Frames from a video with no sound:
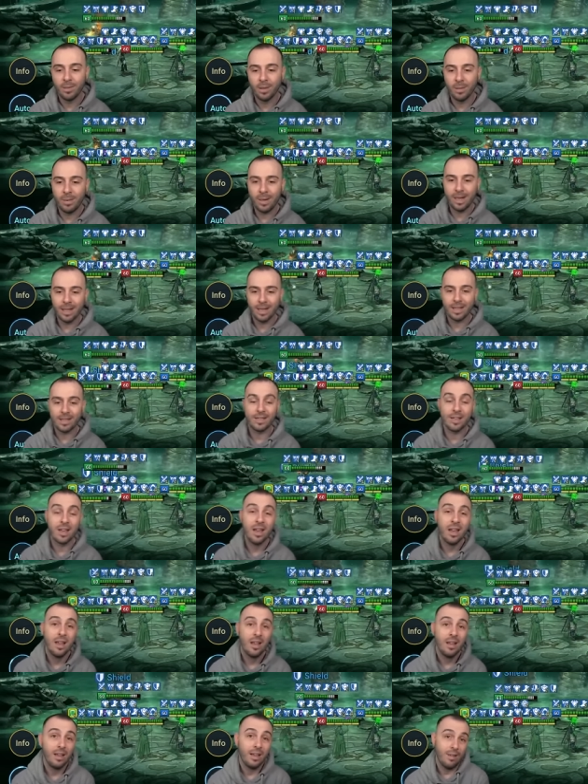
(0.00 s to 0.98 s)
But because
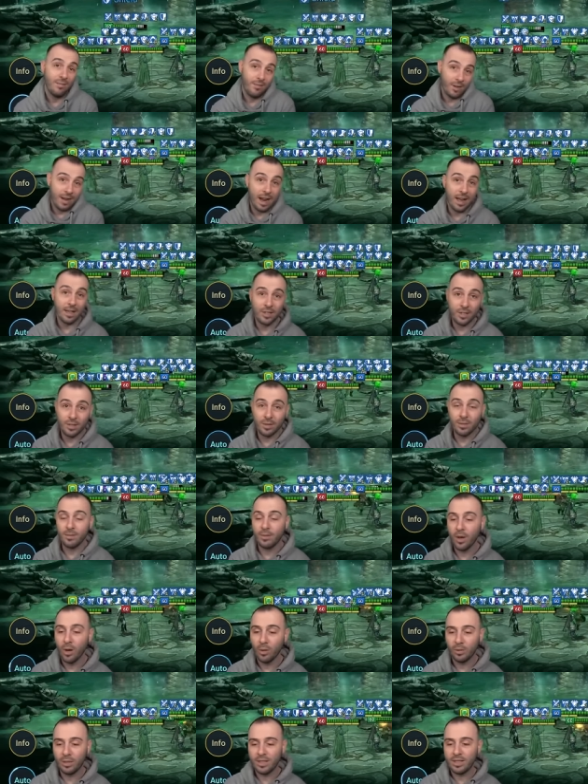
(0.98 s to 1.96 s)
if you guys
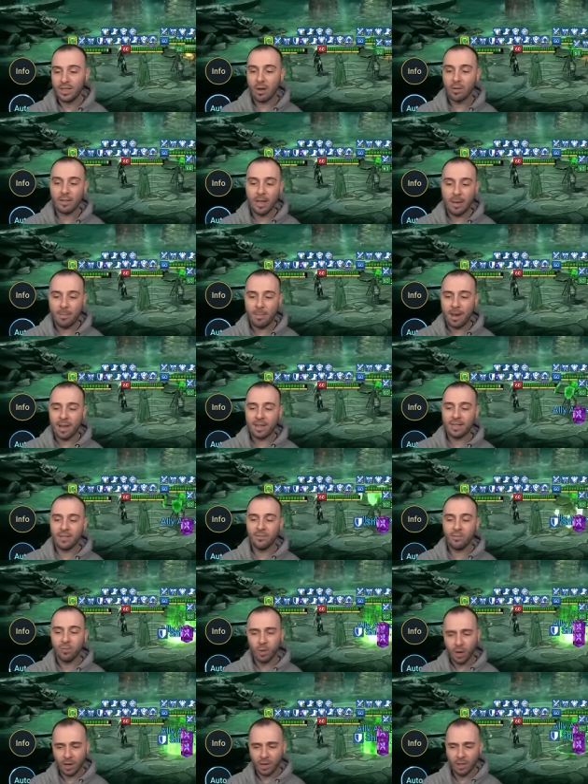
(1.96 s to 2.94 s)
notice how that
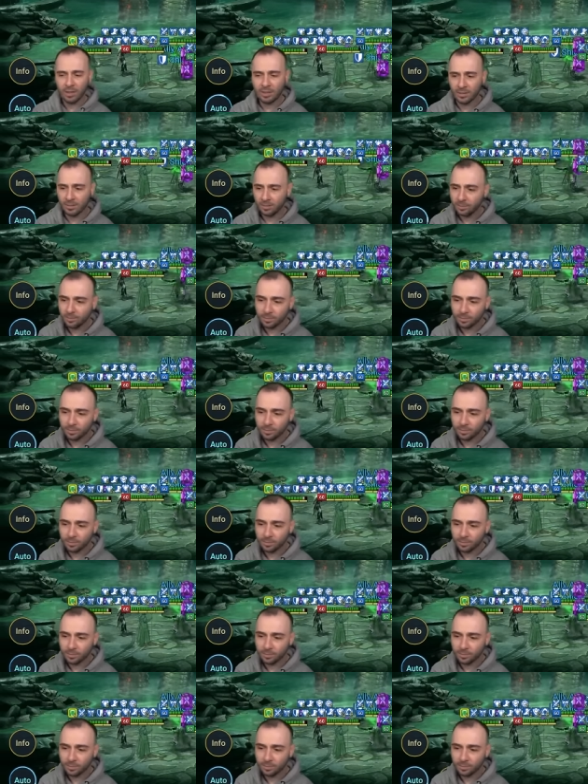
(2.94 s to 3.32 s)
passive worked,